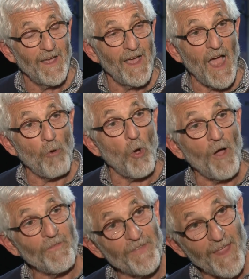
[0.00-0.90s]
How
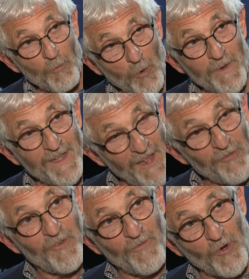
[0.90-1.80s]
often they will be
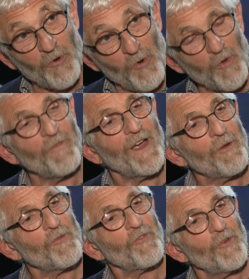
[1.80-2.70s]
tested for
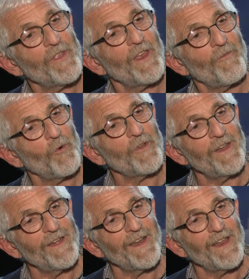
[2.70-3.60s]
coronavirus during that
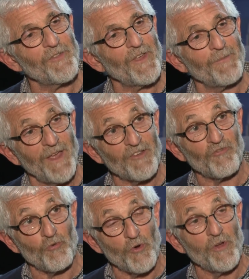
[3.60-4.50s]
14 days, I'm not
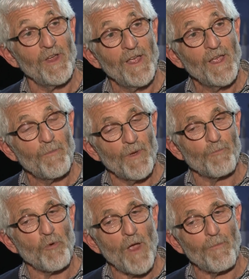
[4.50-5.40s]
sure,
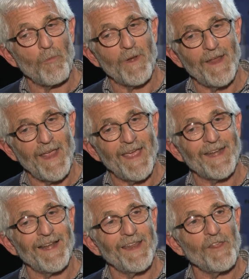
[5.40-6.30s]
but probably
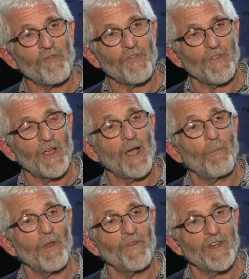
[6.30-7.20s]
at least a
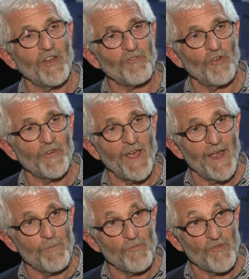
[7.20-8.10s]
couple of additional
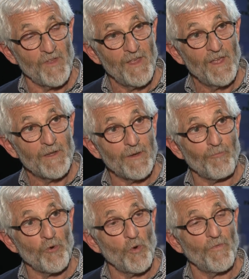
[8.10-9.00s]
times to
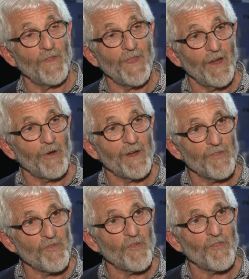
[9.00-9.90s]
prove that they are
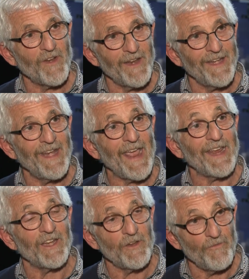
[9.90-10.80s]
consistently
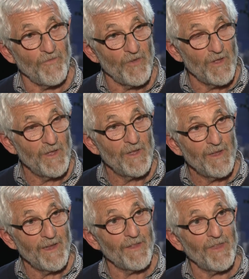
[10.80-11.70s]
negative
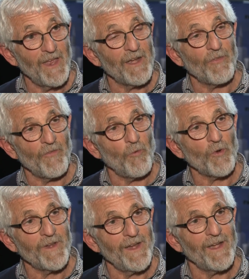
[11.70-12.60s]
at the end of the
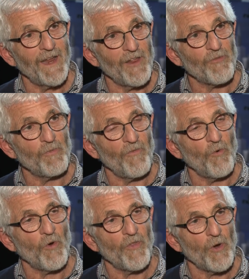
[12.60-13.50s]
14 days
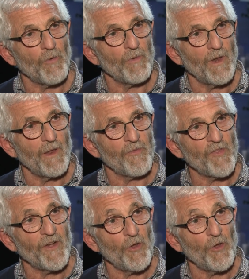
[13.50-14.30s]
before they're uh, sent